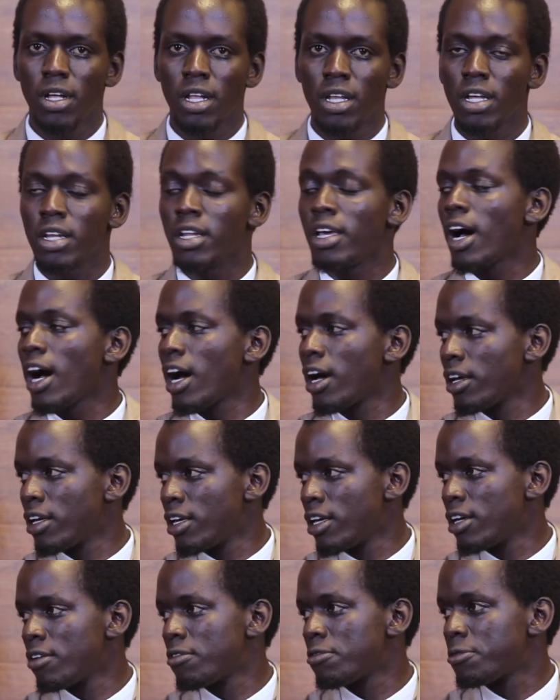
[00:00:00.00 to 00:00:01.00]
And then he
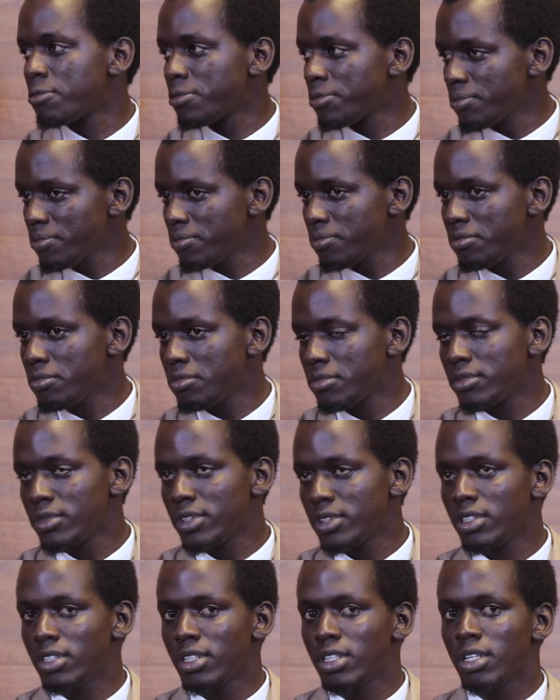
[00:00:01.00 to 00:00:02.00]
gave
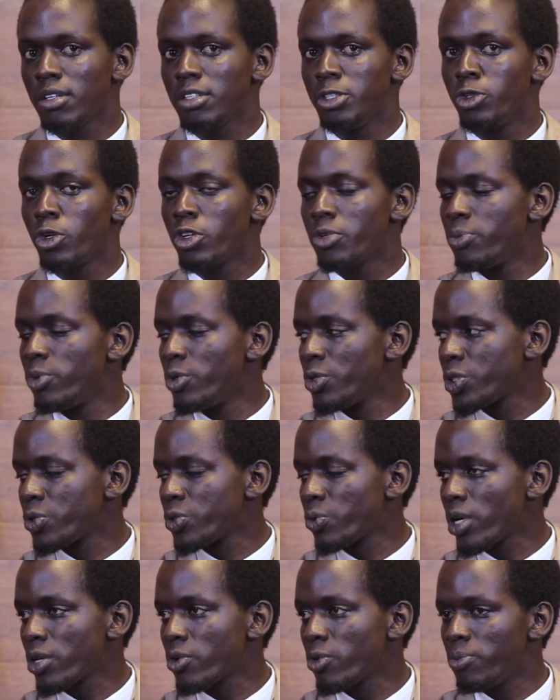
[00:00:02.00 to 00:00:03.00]
George
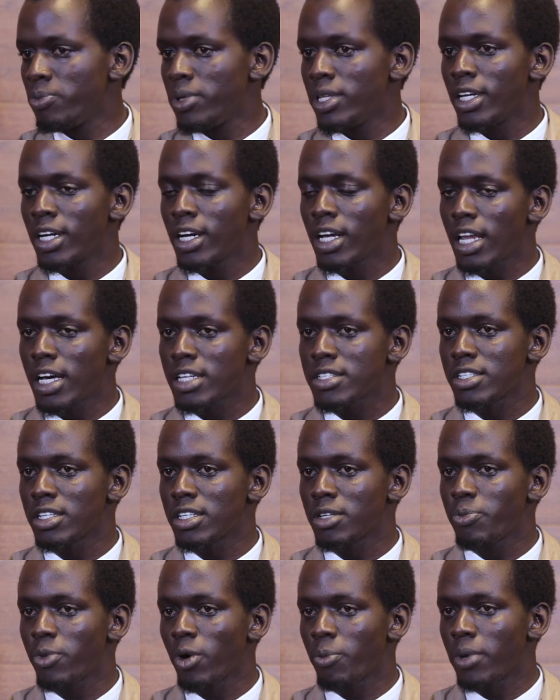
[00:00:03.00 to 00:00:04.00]
Bush what would be the
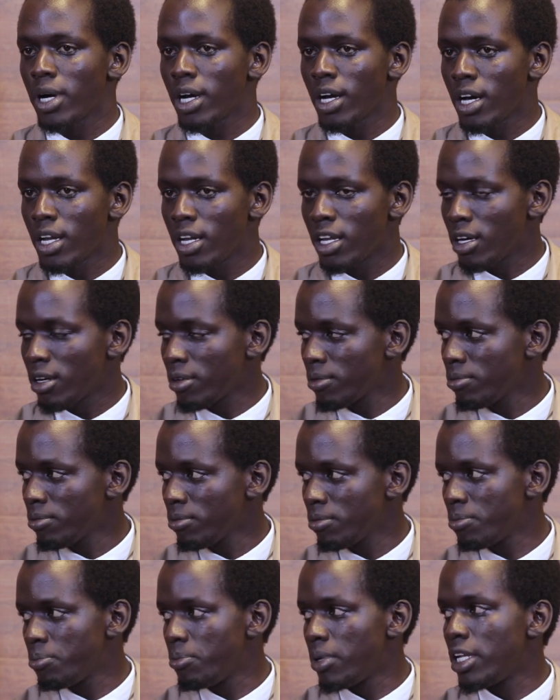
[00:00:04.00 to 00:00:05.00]
classic propaganda
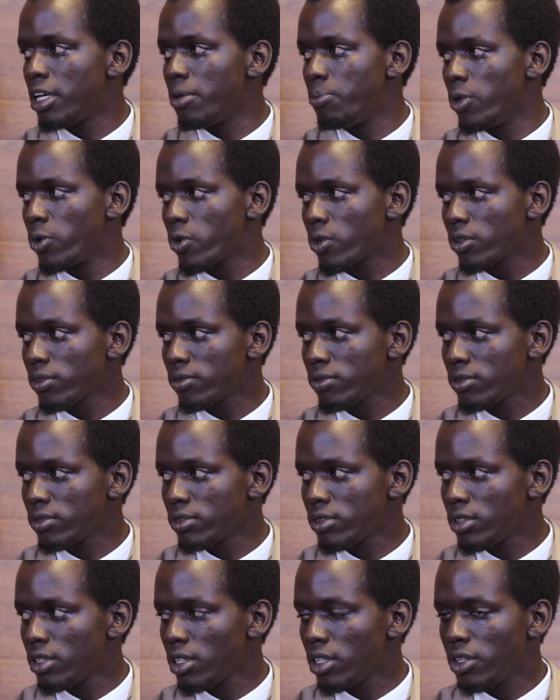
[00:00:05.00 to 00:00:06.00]
playbook,
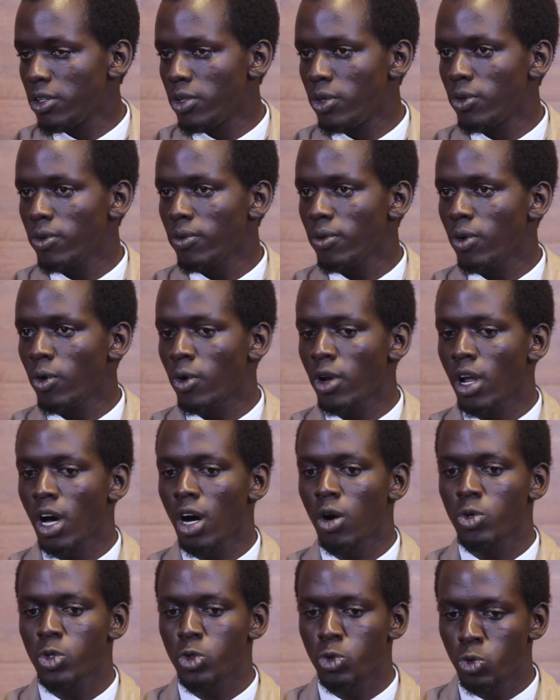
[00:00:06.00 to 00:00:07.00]
you know, on
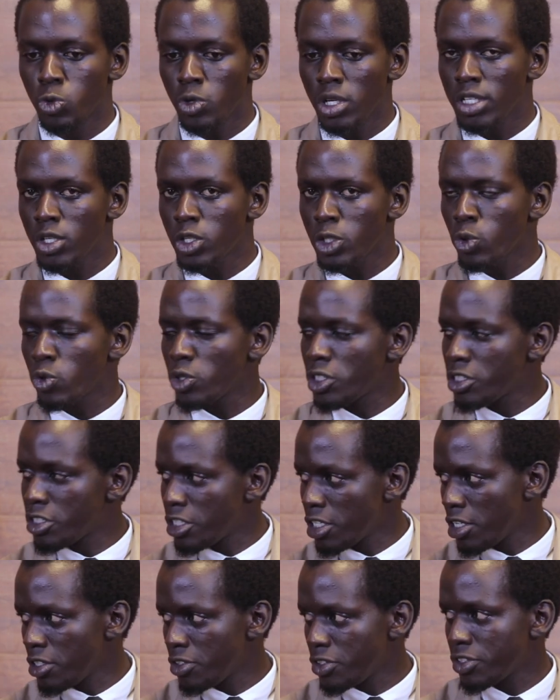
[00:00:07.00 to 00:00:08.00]
how to
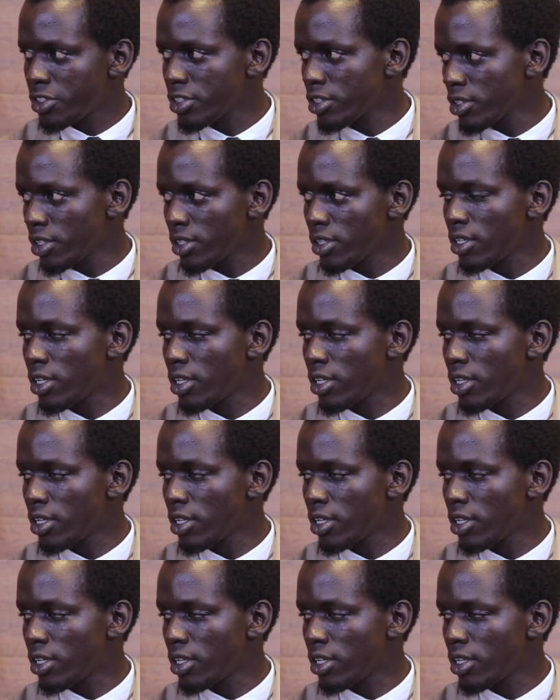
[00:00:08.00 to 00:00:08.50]
change